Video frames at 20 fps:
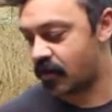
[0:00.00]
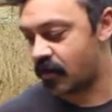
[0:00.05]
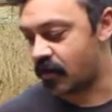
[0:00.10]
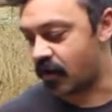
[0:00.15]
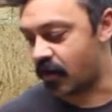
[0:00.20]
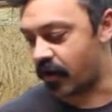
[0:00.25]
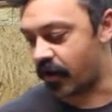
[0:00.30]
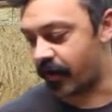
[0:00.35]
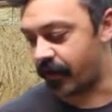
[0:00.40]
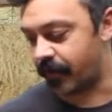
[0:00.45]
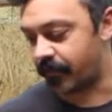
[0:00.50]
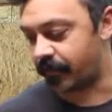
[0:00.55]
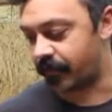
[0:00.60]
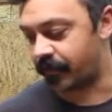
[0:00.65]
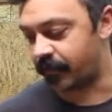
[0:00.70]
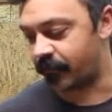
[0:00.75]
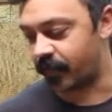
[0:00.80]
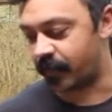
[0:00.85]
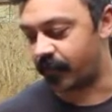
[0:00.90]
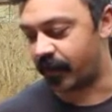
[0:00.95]
for
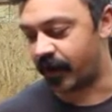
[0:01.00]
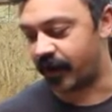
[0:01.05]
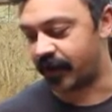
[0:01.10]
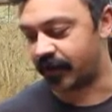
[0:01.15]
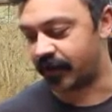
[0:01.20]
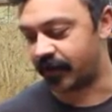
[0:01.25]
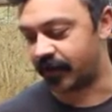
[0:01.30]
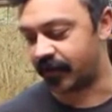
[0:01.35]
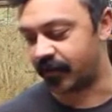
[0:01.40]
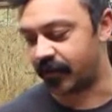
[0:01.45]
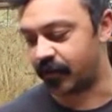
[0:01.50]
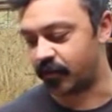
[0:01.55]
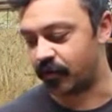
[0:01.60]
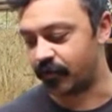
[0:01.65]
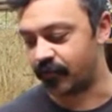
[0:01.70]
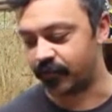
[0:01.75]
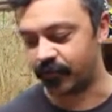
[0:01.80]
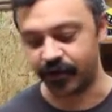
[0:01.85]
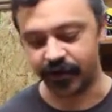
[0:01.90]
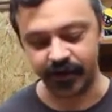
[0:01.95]
the binding and the
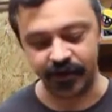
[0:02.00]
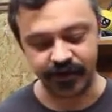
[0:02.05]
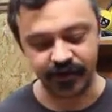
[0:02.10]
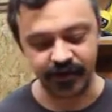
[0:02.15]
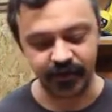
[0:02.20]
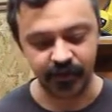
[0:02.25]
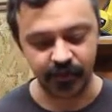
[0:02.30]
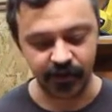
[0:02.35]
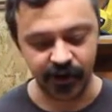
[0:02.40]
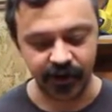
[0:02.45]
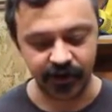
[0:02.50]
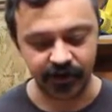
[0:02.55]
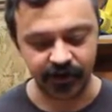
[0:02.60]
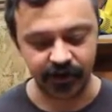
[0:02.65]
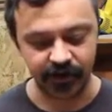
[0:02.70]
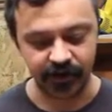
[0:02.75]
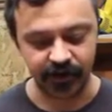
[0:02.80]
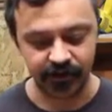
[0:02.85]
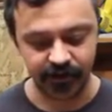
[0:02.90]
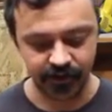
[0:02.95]
purfling, I did the
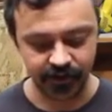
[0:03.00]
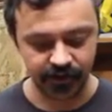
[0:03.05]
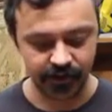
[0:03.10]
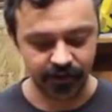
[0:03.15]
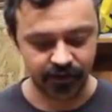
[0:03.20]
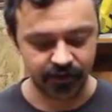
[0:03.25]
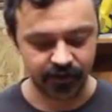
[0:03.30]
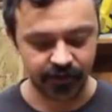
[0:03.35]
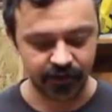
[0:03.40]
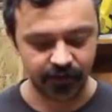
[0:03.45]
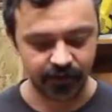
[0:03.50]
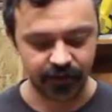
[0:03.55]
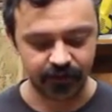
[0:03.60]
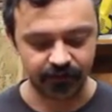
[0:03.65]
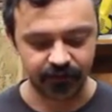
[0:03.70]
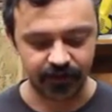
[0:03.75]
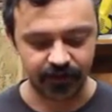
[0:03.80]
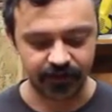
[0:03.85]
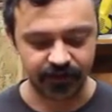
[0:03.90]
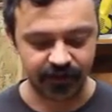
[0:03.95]
binding the other day when I
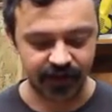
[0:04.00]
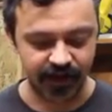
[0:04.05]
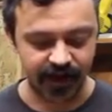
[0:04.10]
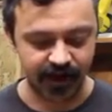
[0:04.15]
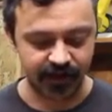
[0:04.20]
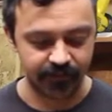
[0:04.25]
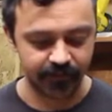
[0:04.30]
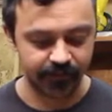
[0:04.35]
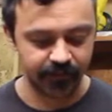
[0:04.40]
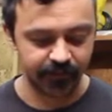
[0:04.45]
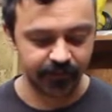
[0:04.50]
finished that,